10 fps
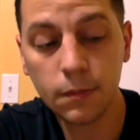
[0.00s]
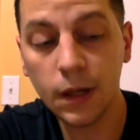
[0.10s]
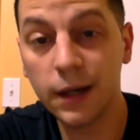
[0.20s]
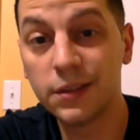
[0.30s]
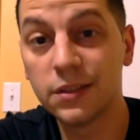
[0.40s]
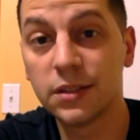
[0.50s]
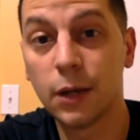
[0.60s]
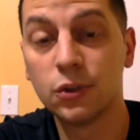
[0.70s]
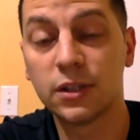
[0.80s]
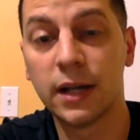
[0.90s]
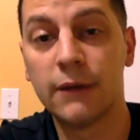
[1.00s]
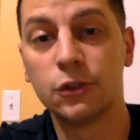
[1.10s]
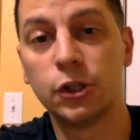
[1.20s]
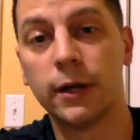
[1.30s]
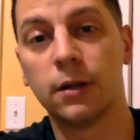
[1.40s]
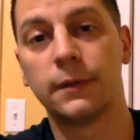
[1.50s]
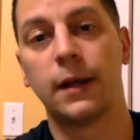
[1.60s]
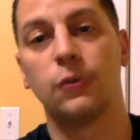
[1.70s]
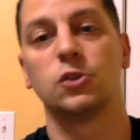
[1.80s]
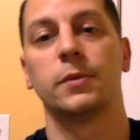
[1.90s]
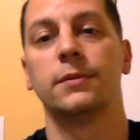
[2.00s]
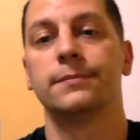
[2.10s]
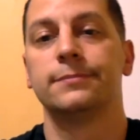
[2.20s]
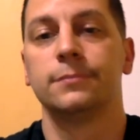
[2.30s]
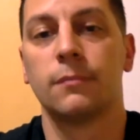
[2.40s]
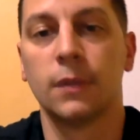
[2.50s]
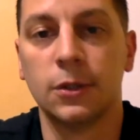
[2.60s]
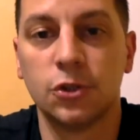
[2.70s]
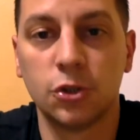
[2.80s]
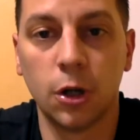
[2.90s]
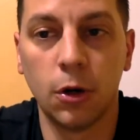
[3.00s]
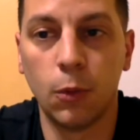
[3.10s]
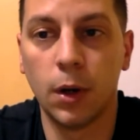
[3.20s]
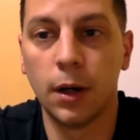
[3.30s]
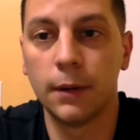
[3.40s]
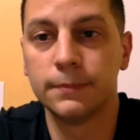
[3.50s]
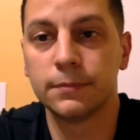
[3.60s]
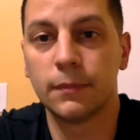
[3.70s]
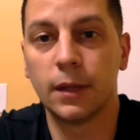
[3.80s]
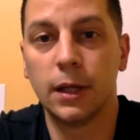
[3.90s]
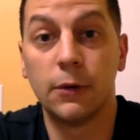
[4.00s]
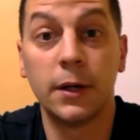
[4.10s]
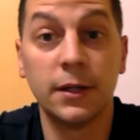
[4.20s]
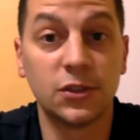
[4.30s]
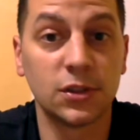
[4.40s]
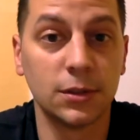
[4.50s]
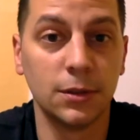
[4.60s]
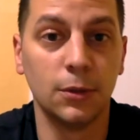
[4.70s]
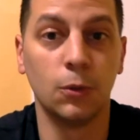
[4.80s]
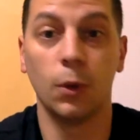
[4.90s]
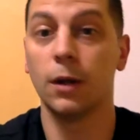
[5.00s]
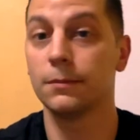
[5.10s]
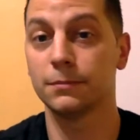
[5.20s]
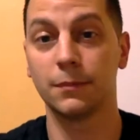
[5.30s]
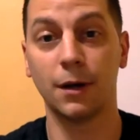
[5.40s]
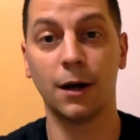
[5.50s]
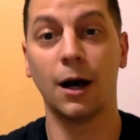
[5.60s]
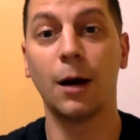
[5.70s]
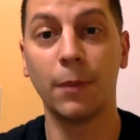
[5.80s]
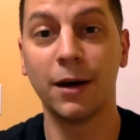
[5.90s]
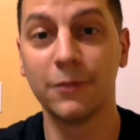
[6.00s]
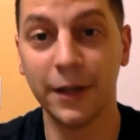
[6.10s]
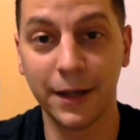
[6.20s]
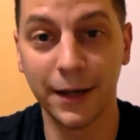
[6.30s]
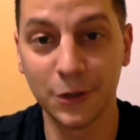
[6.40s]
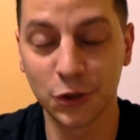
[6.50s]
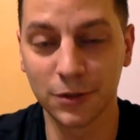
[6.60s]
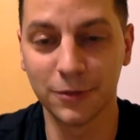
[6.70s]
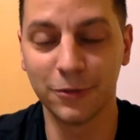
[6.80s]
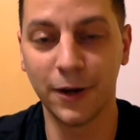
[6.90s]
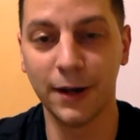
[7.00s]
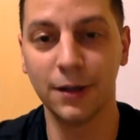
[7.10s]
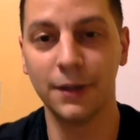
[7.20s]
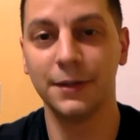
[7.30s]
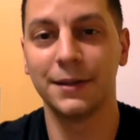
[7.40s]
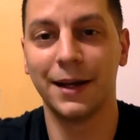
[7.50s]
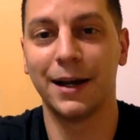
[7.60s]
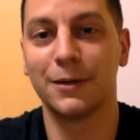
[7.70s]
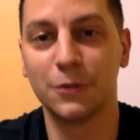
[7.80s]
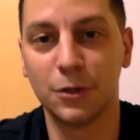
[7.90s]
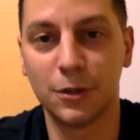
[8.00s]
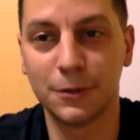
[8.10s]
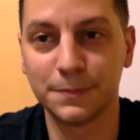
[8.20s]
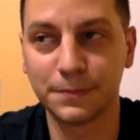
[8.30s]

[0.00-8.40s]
I did say I was going to have a channel announcement. So here it is. Well, I'm on vacation. Finally, after